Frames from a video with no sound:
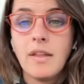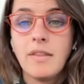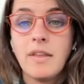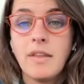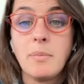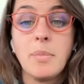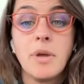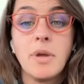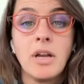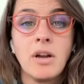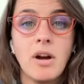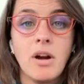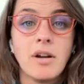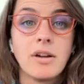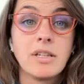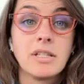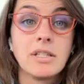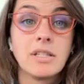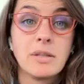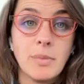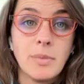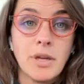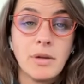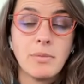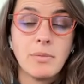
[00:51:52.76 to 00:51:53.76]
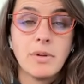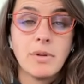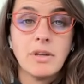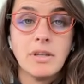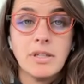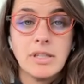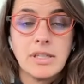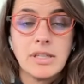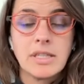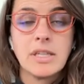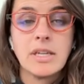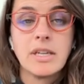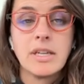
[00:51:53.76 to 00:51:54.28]
I think being honest and being
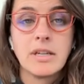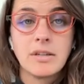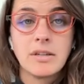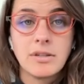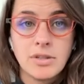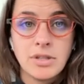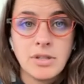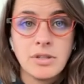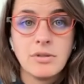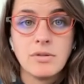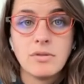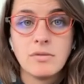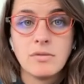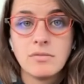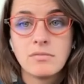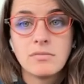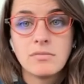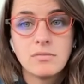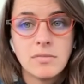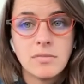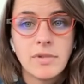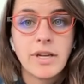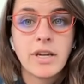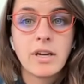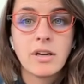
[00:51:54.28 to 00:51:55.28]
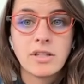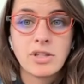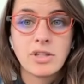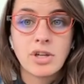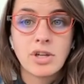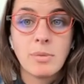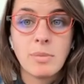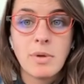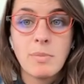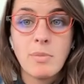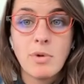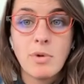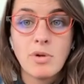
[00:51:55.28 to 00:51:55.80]
realistic too, like, is
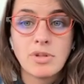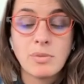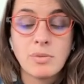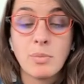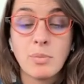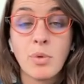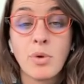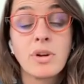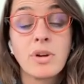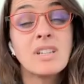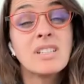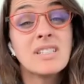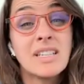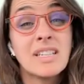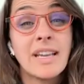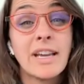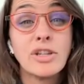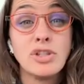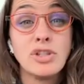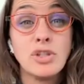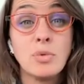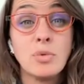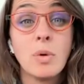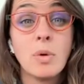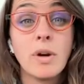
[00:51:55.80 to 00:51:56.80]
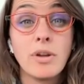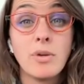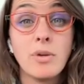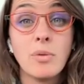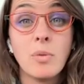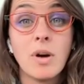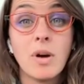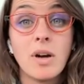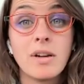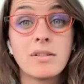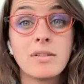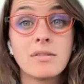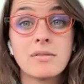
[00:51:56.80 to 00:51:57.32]
going to be most important to get you what you
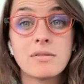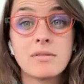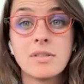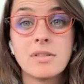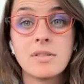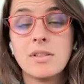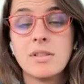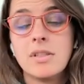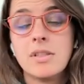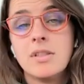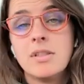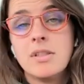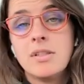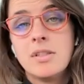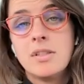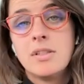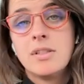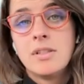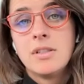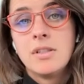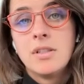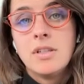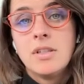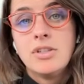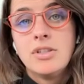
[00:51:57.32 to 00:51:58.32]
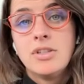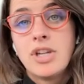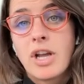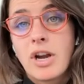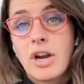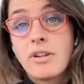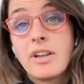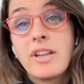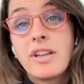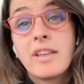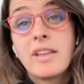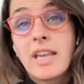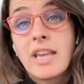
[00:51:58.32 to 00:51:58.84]
want.
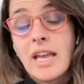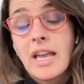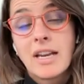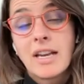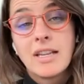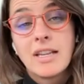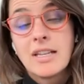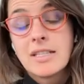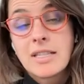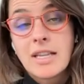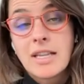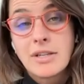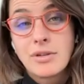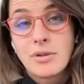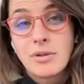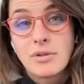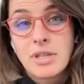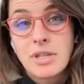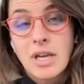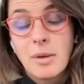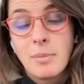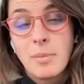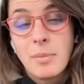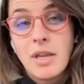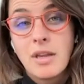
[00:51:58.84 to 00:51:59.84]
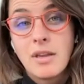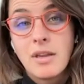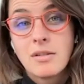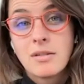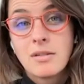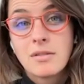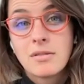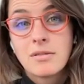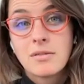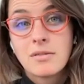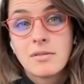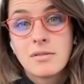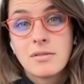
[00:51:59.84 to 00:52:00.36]
Generally, the candidates that don't tell me
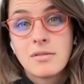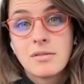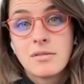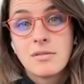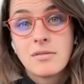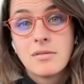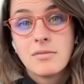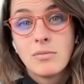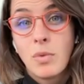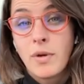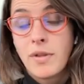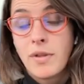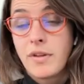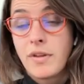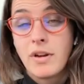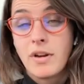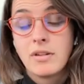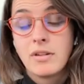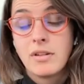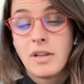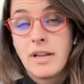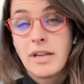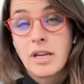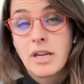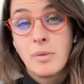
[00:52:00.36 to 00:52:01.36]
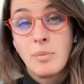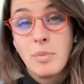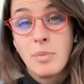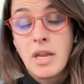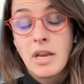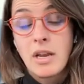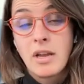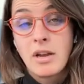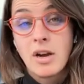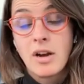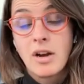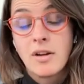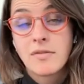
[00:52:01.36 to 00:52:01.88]
what their like
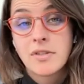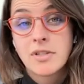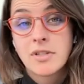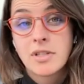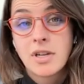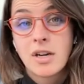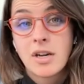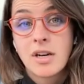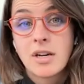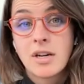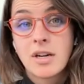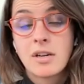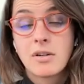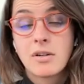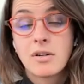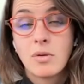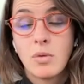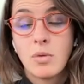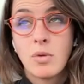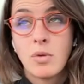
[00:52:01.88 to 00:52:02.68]
competing offers are